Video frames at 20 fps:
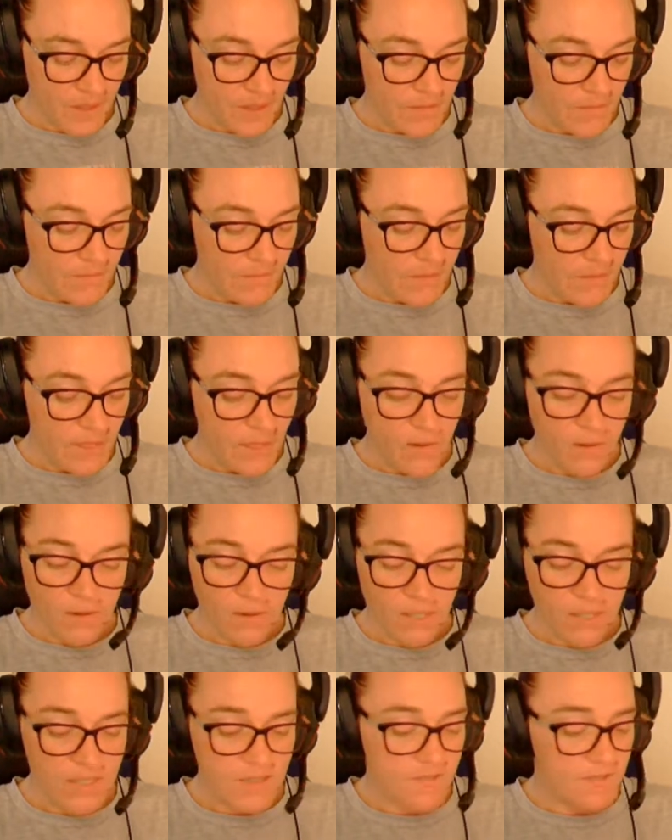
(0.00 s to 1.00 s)
"My
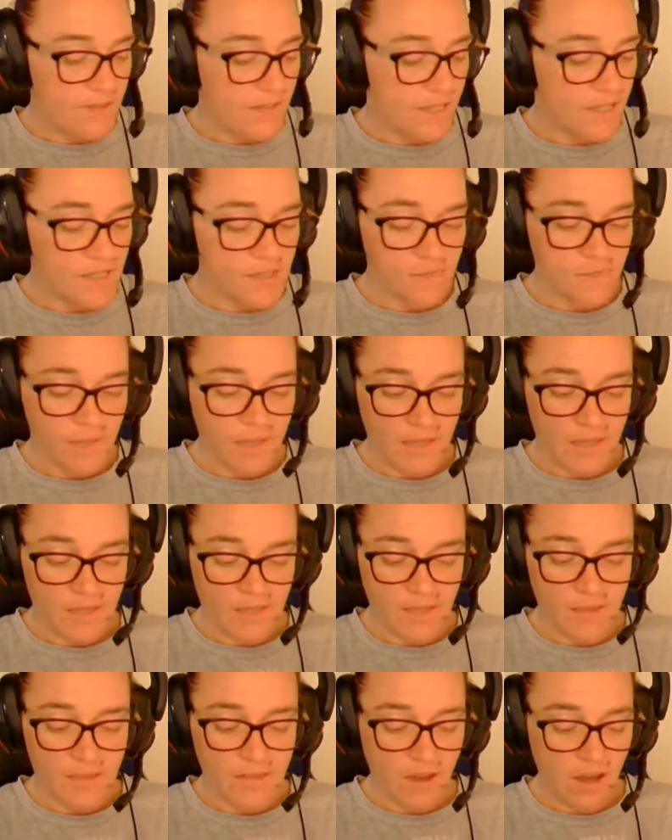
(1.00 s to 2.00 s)
courage fails me at
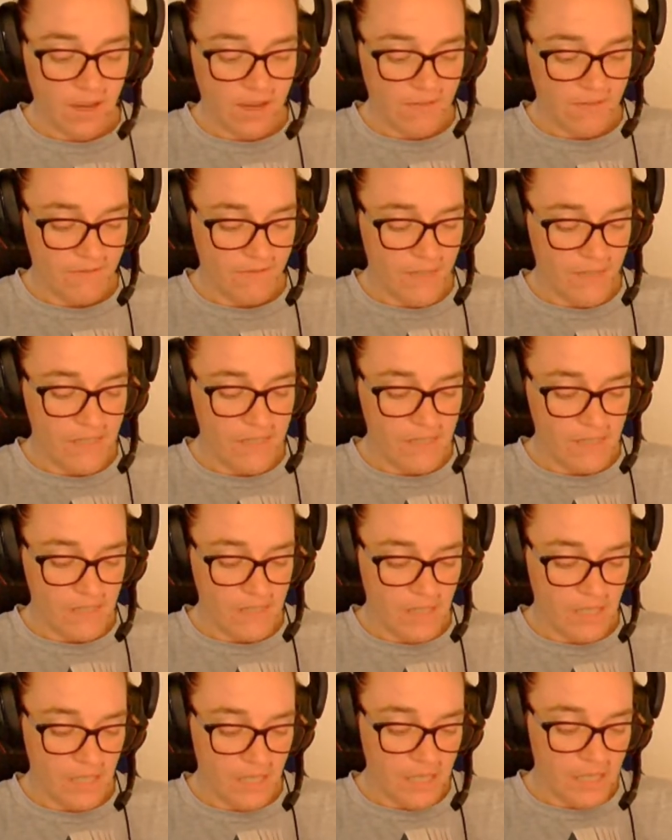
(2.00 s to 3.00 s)
the thought of facing
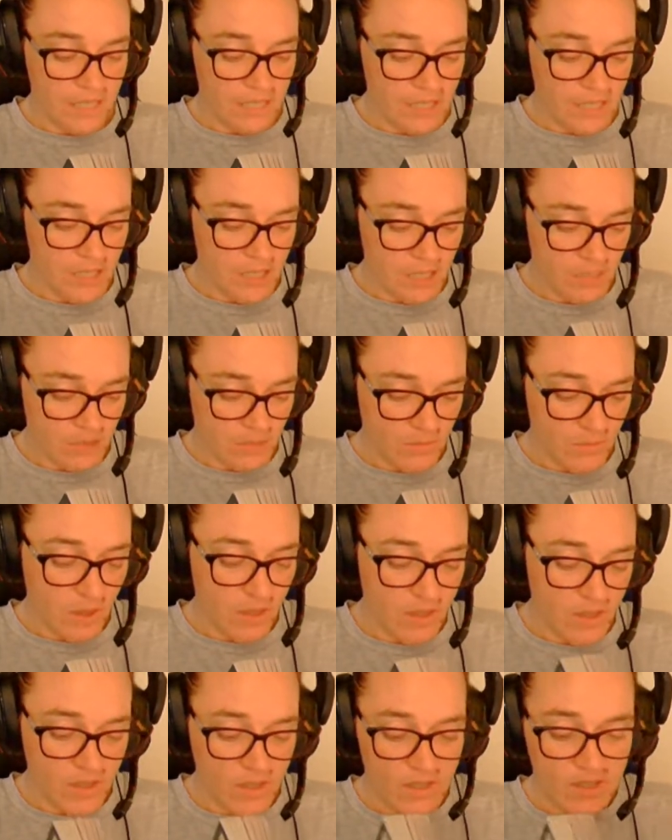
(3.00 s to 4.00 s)
Diana's injured
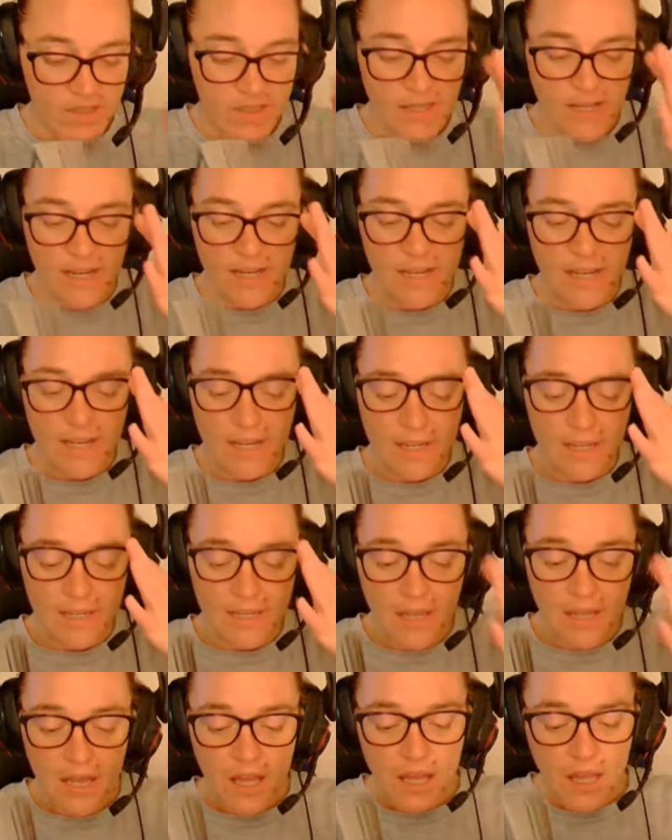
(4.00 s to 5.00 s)
mother," sighed Anne.
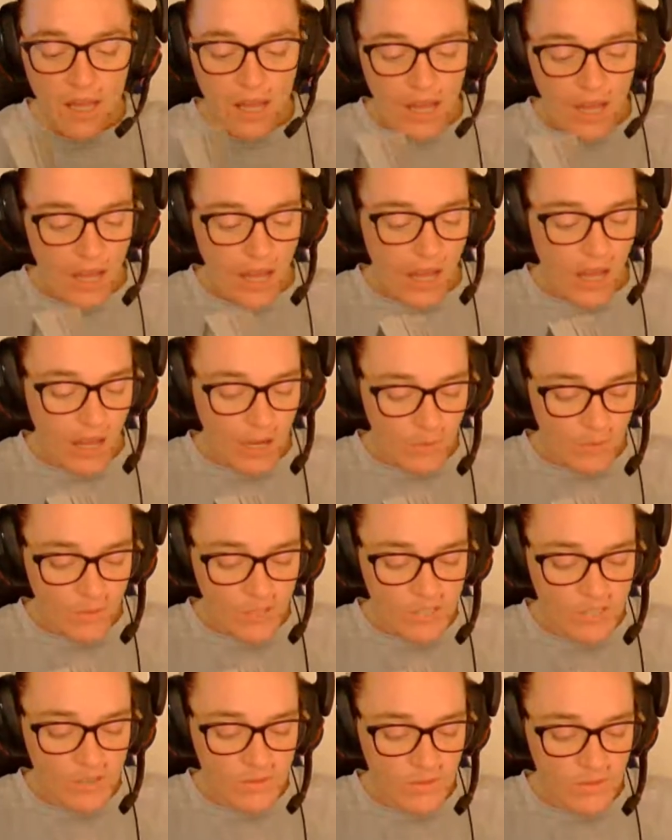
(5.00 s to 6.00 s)
"I
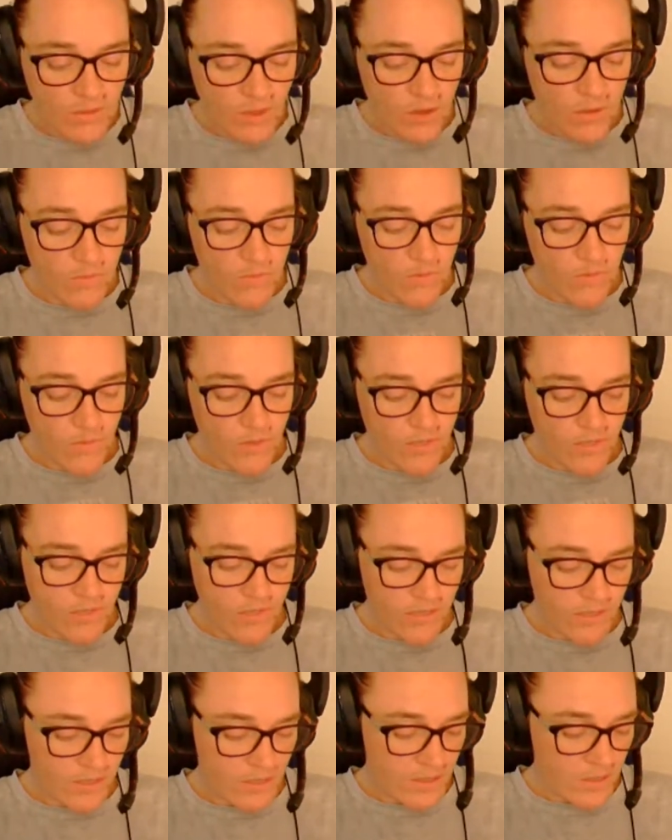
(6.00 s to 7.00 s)
wish you'd go,
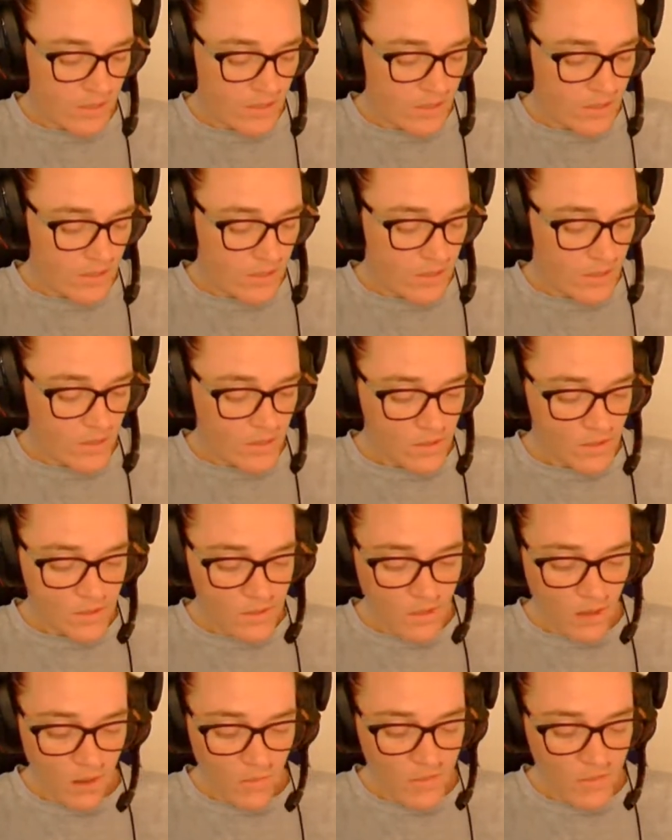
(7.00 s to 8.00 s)
Marilla. You're
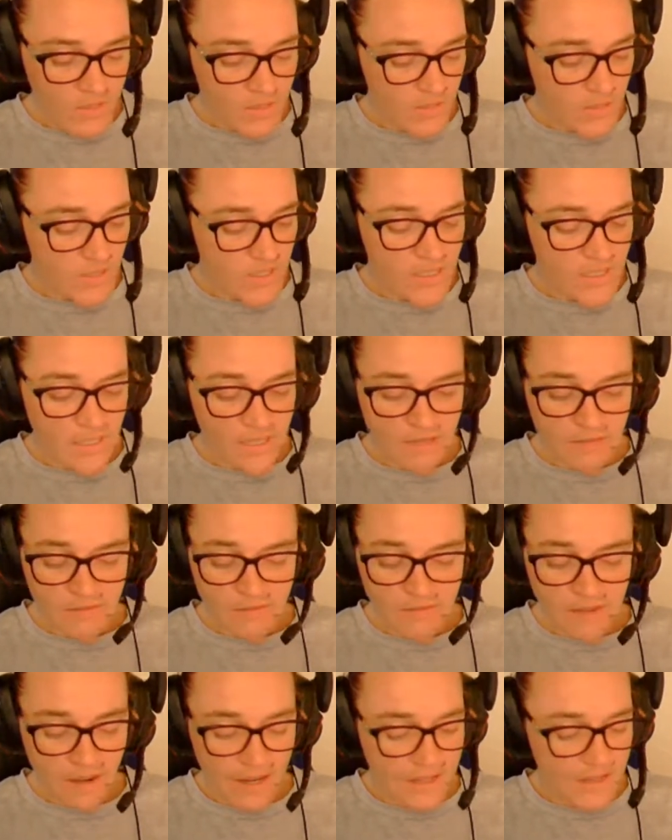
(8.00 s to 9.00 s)
so much more
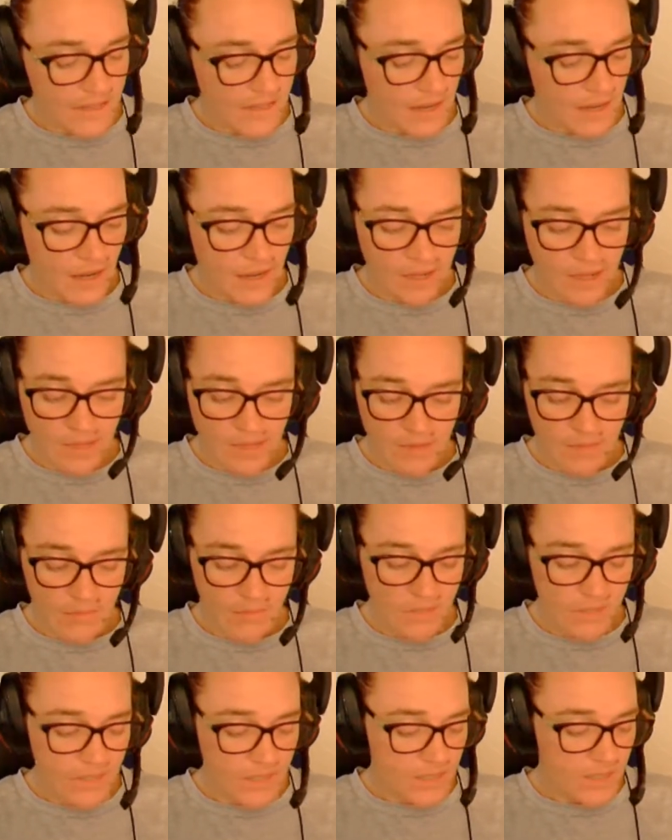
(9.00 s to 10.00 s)
dignified than I am.
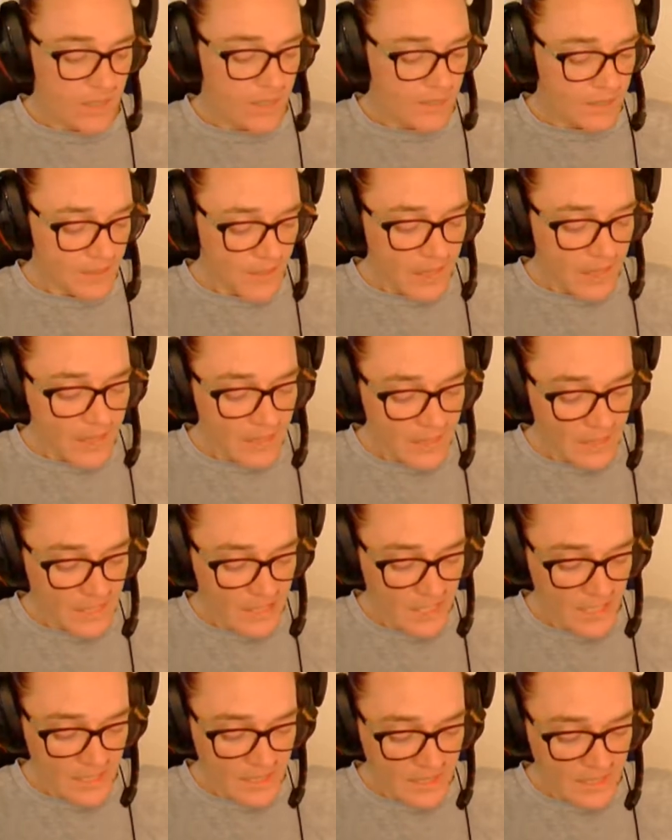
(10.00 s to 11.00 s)
Likely
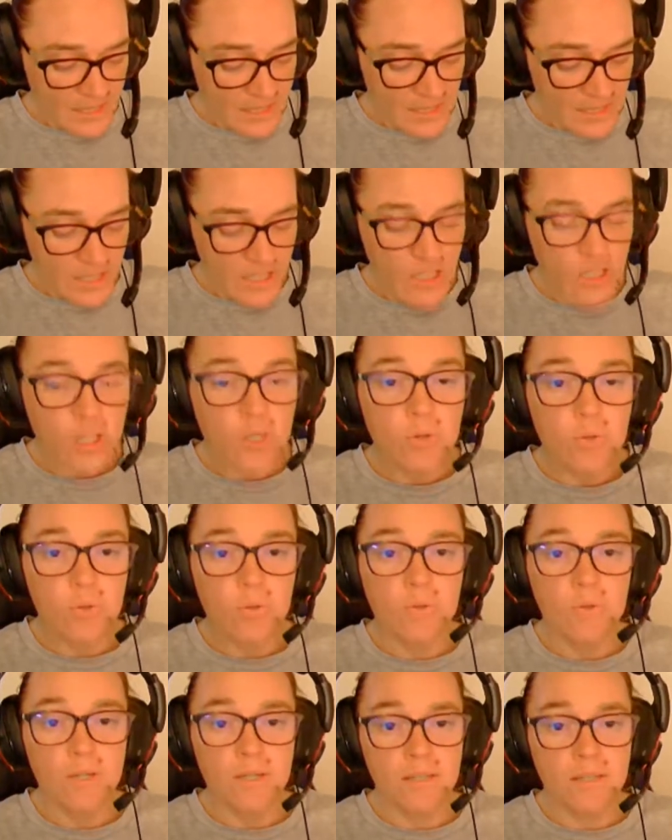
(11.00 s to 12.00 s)
she'd listen to you
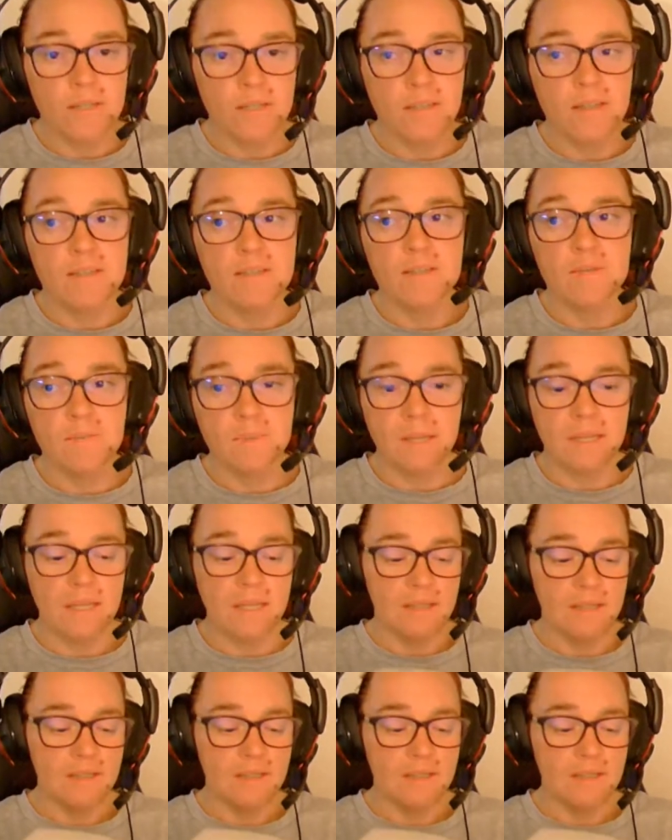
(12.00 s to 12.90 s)
quicker than to me."